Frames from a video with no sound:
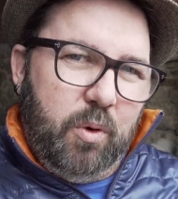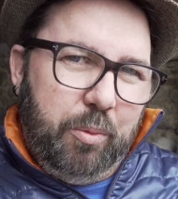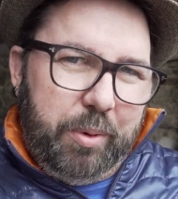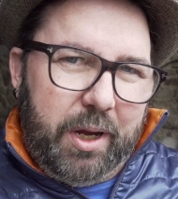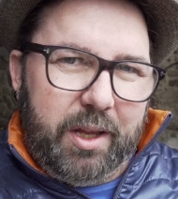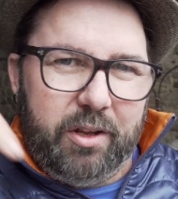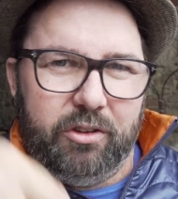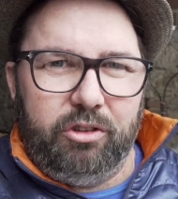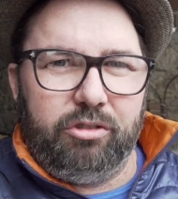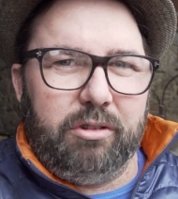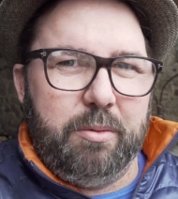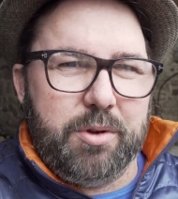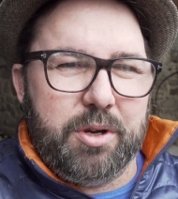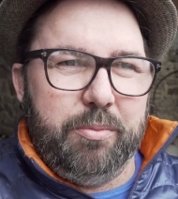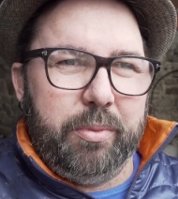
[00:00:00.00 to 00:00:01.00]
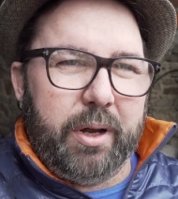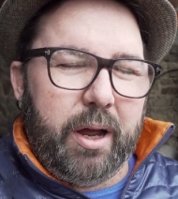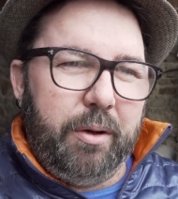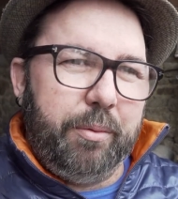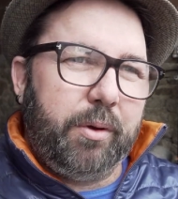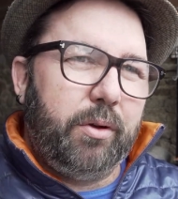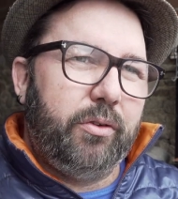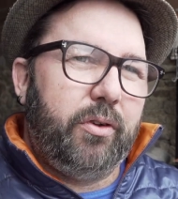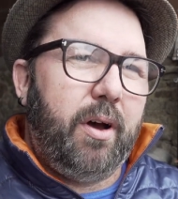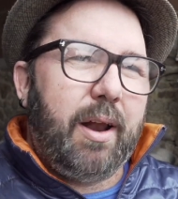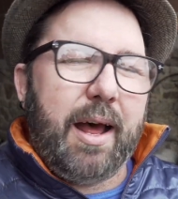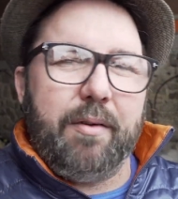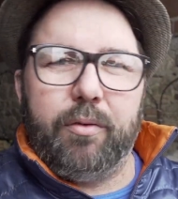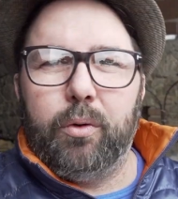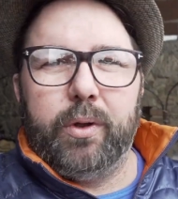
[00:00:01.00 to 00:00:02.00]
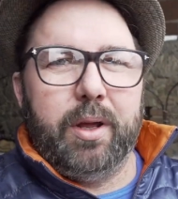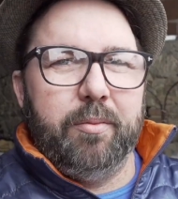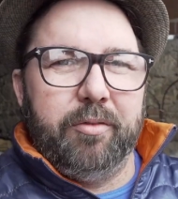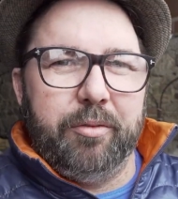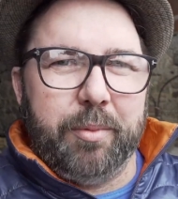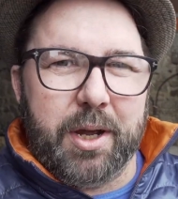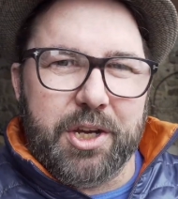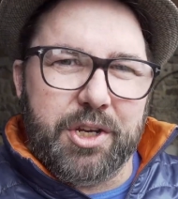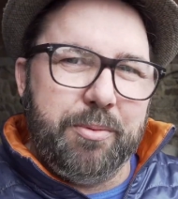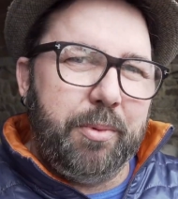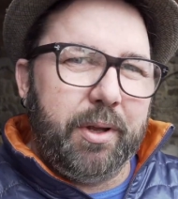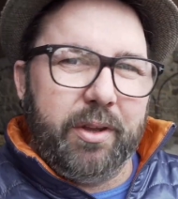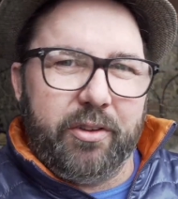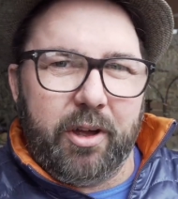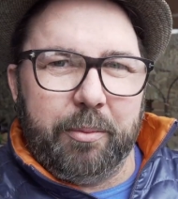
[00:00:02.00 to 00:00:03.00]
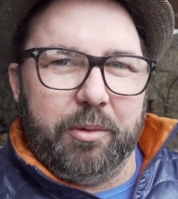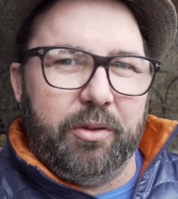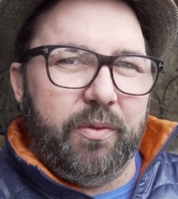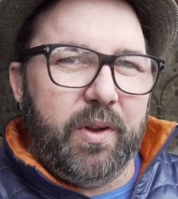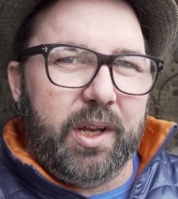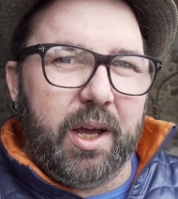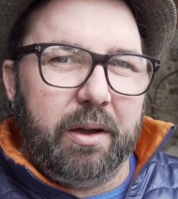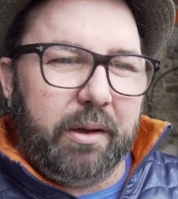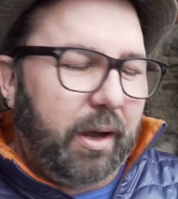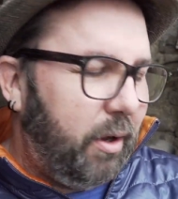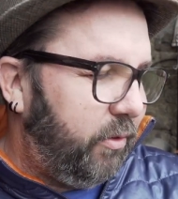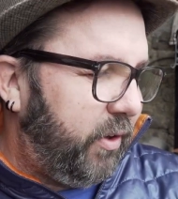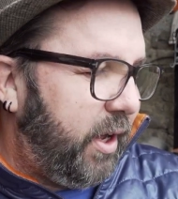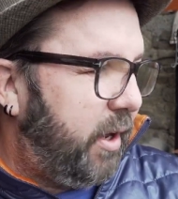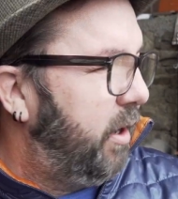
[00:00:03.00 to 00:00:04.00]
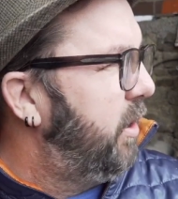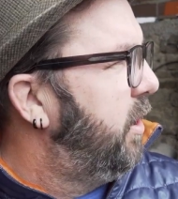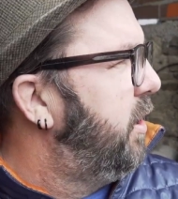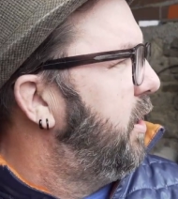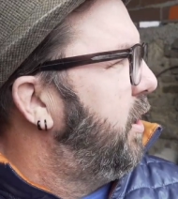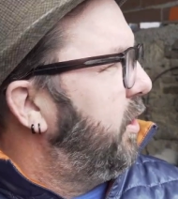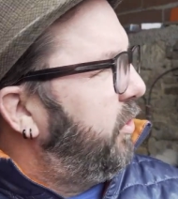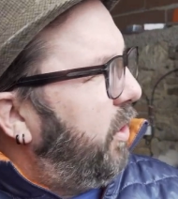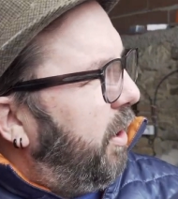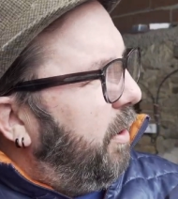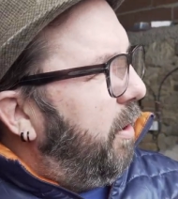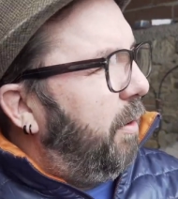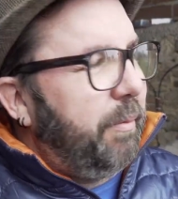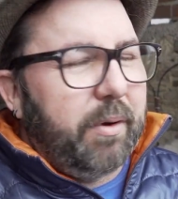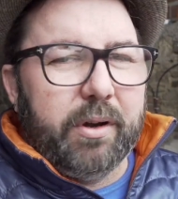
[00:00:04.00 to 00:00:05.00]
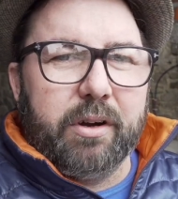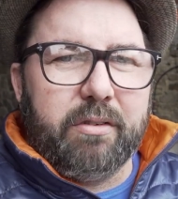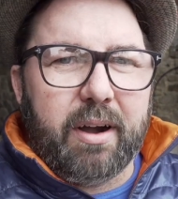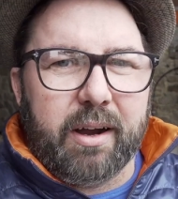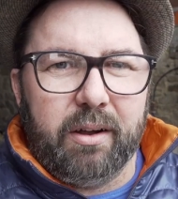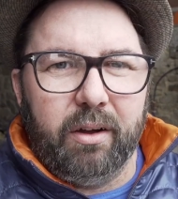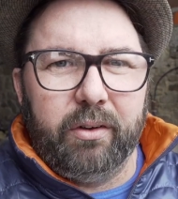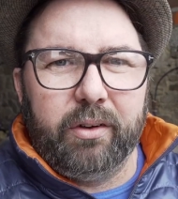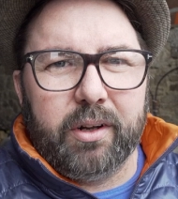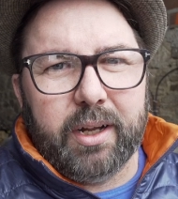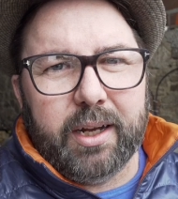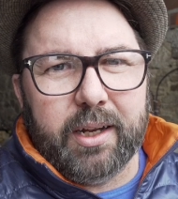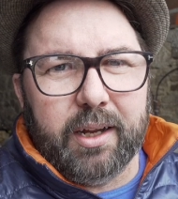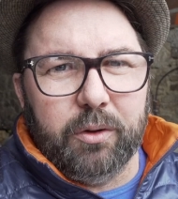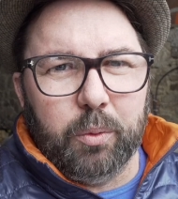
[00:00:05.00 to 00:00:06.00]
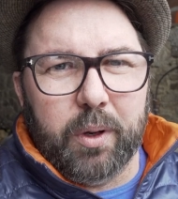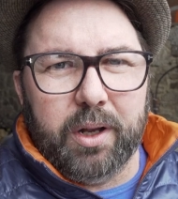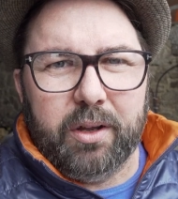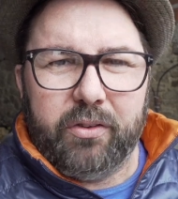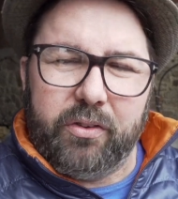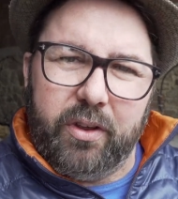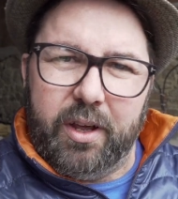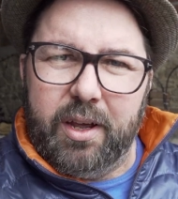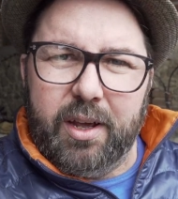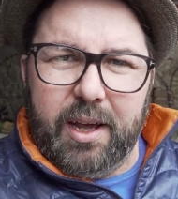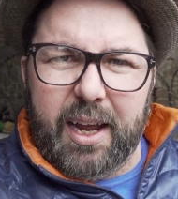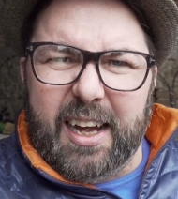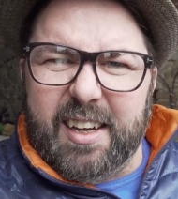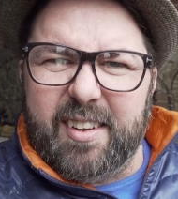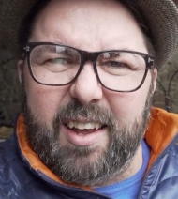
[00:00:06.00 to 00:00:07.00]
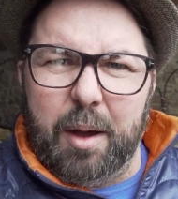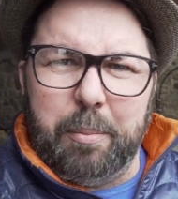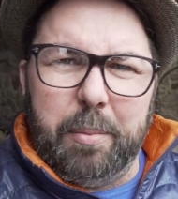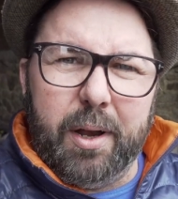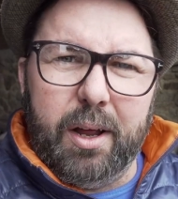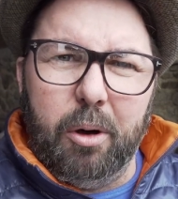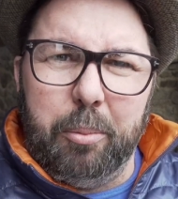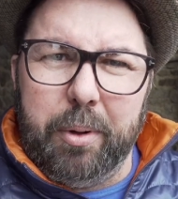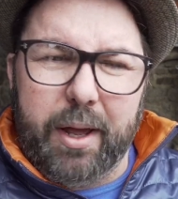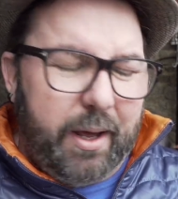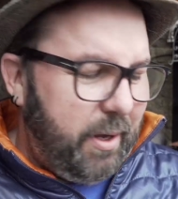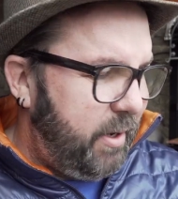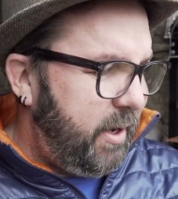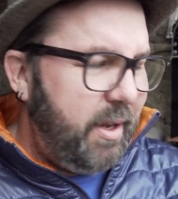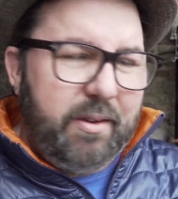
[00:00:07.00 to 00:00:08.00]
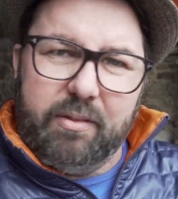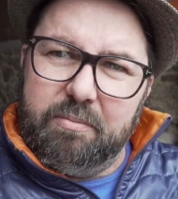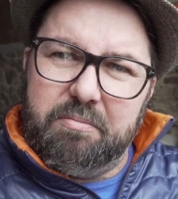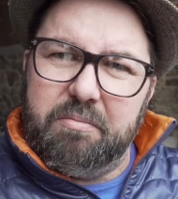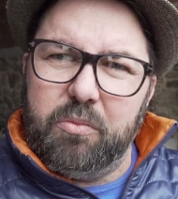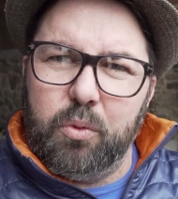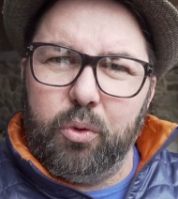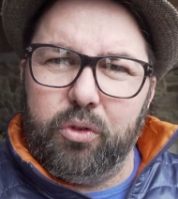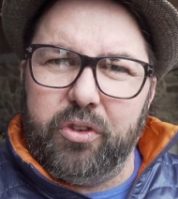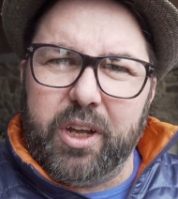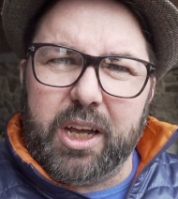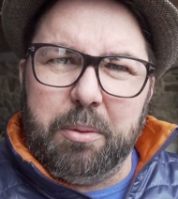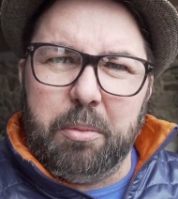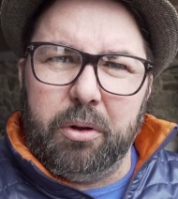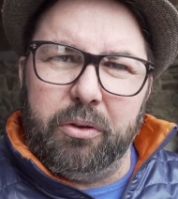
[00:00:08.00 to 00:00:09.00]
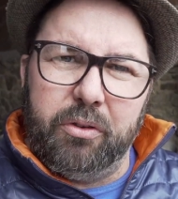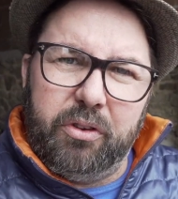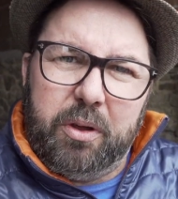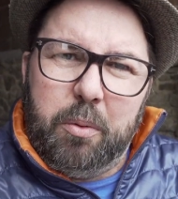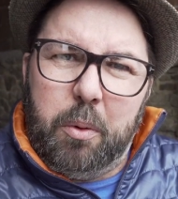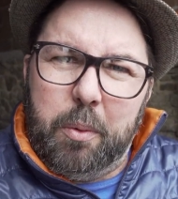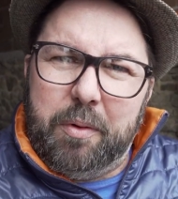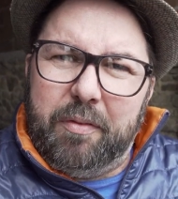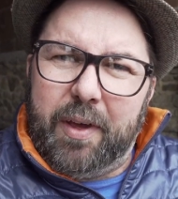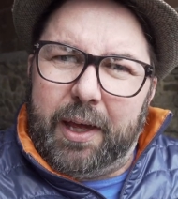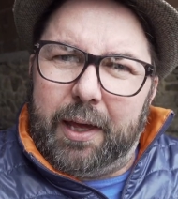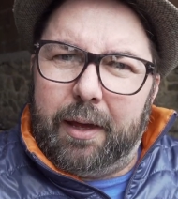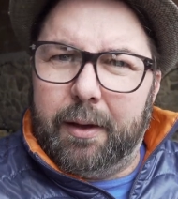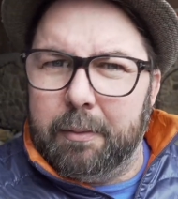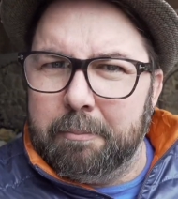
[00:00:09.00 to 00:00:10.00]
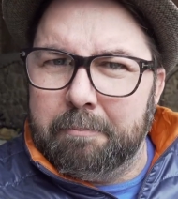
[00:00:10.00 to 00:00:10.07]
will be in the description below because I'll have all the information by the time this video goes out. So I'm going to crack on, clean these windows, heat it up a little bit, and then we'll stick them on, see what we think.